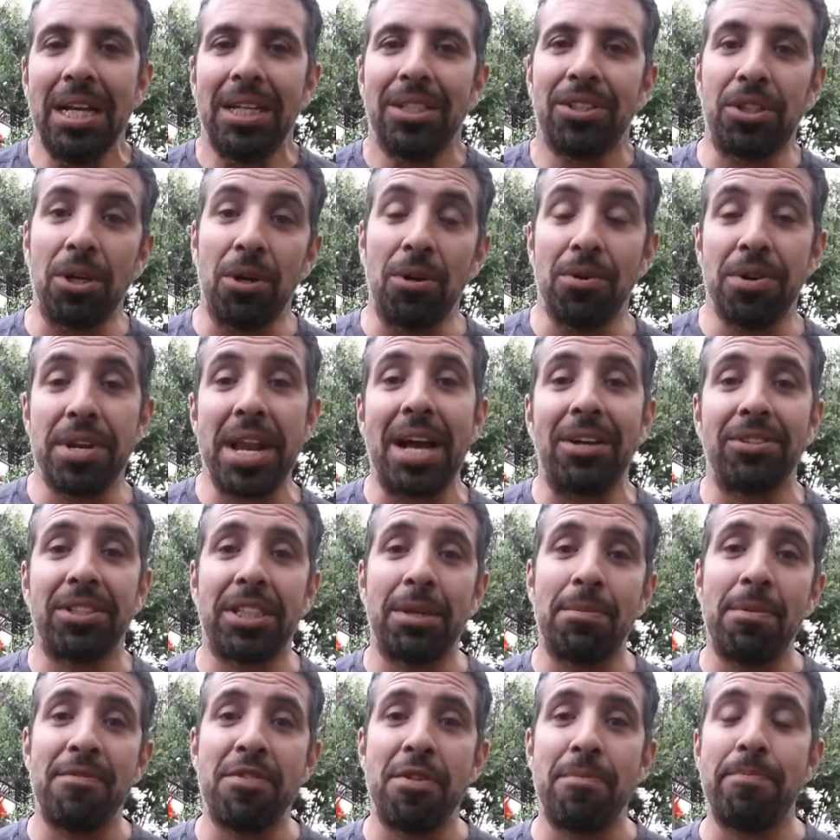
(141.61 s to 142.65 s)
So now
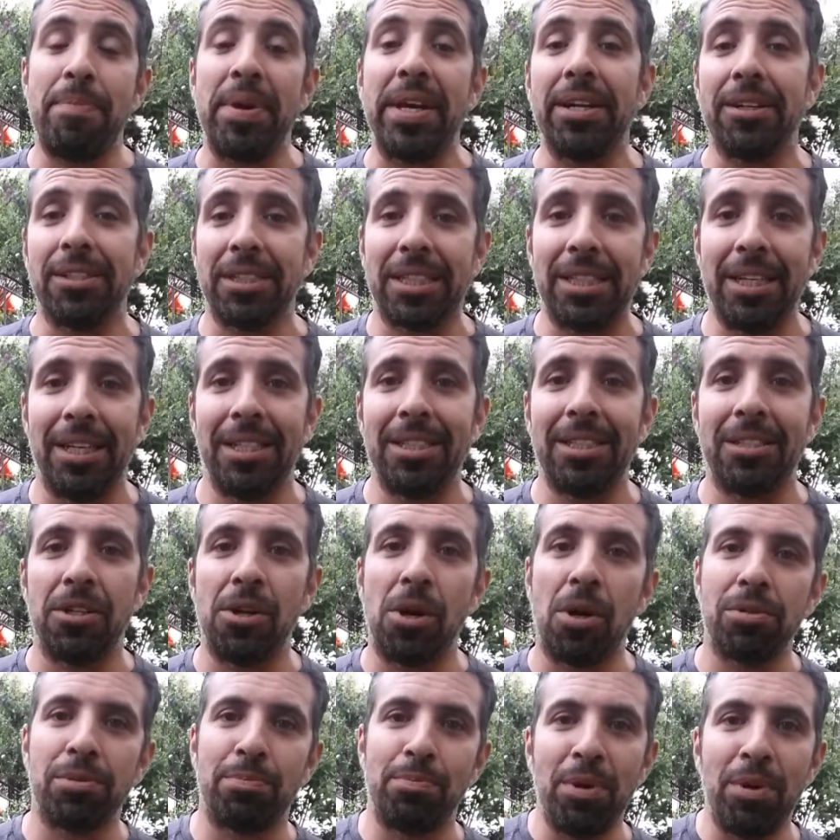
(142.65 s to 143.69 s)
some of the bigger things, you
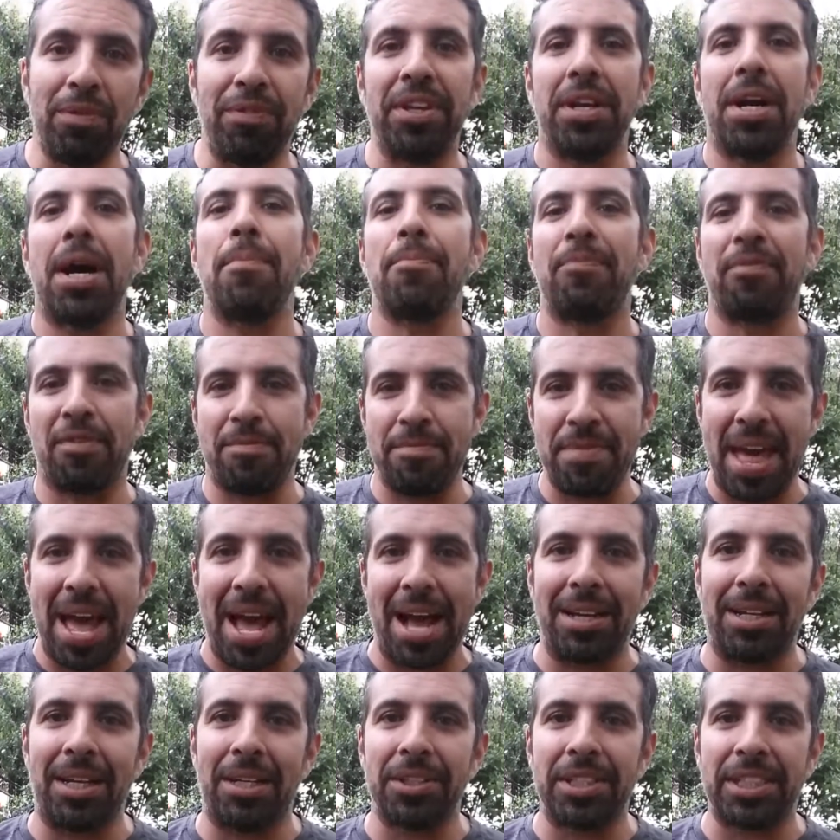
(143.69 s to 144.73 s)
know, moving up from
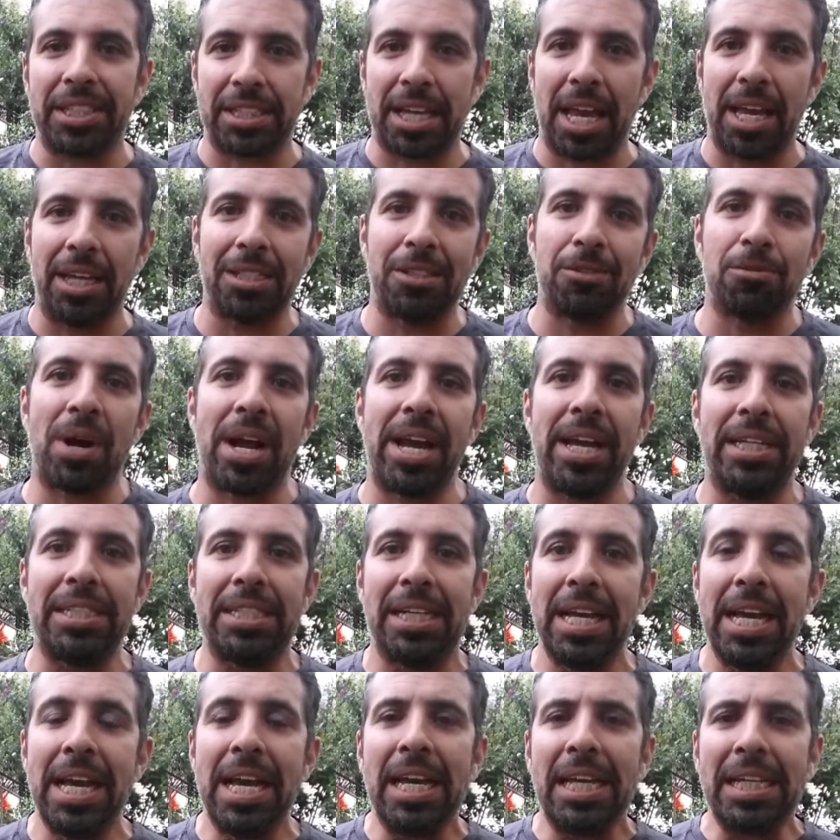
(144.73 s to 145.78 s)
that on the scale, right,
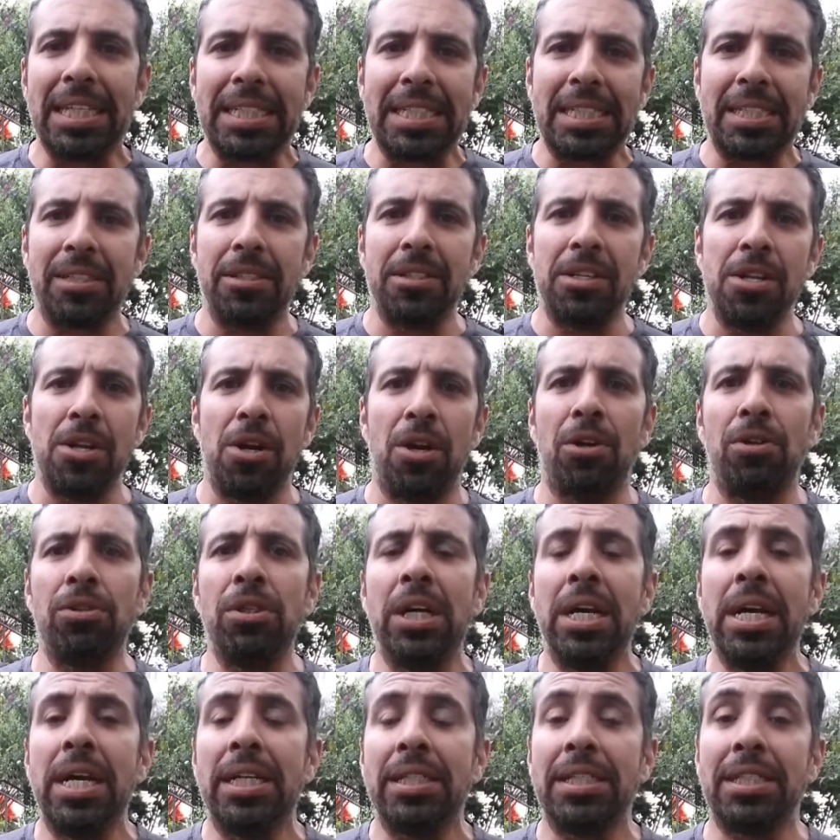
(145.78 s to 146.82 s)
is, you know,
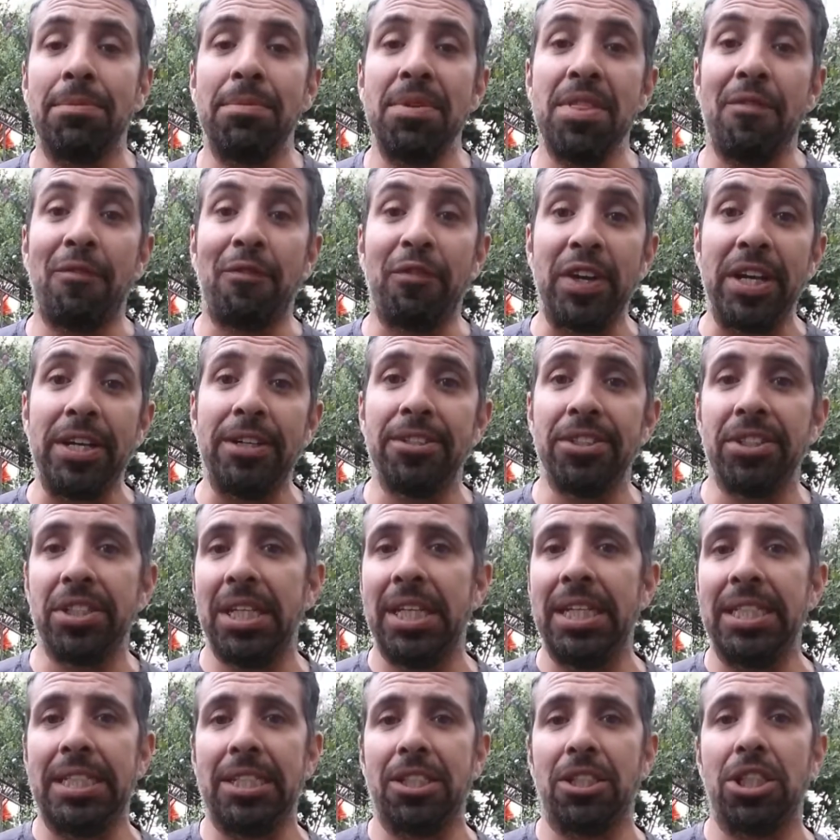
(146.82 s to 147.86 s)
some of the fears
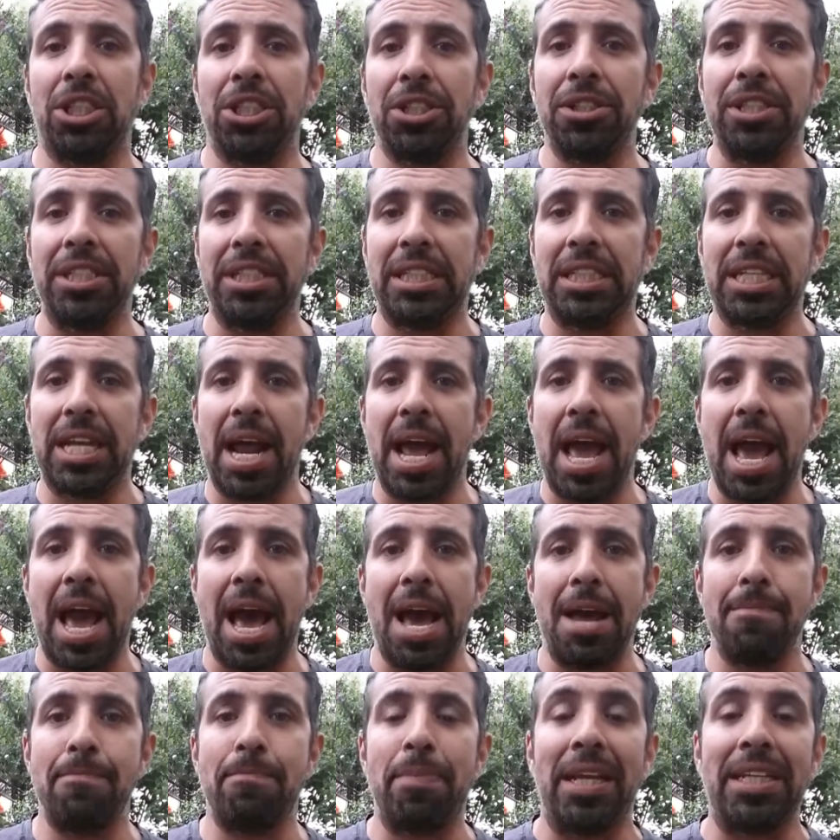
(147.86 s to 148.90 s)
and insecurities that I
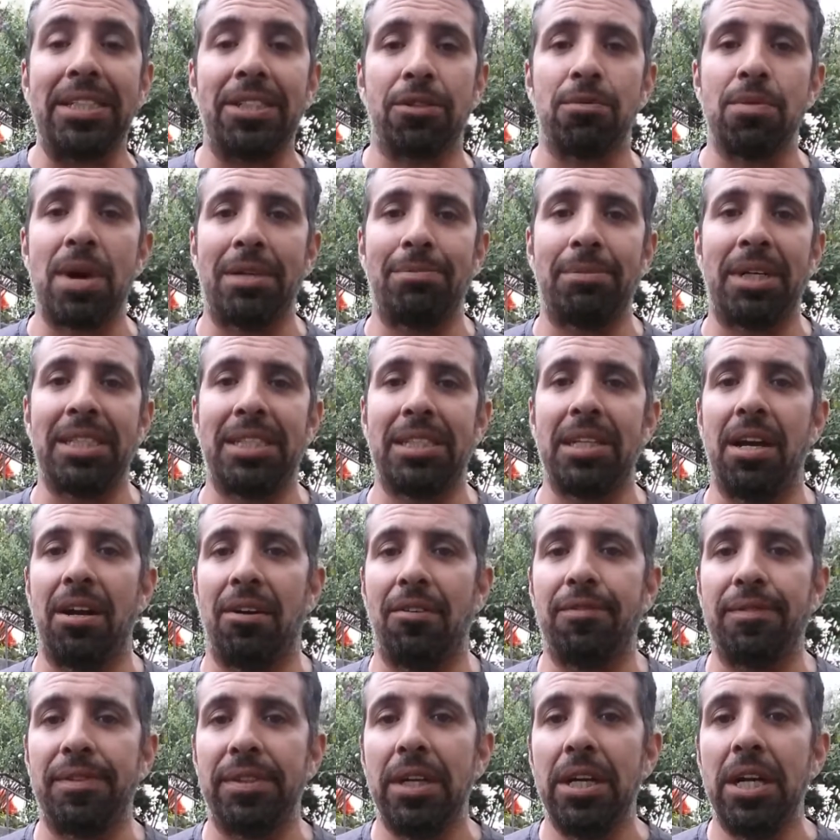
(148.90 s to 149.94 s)
had based around
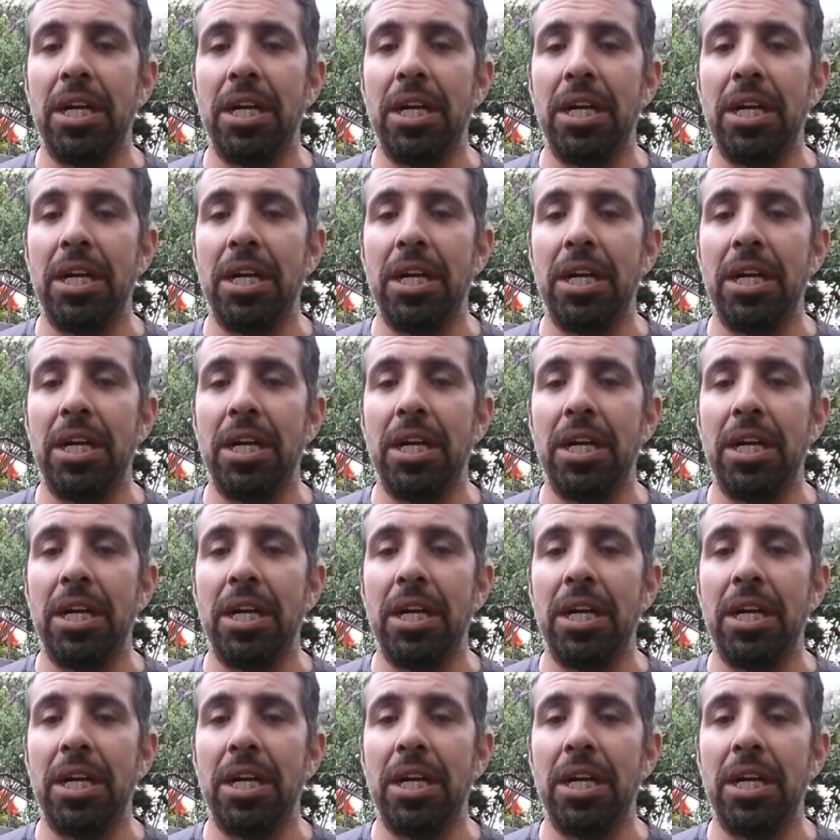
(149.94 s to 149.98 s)
myself.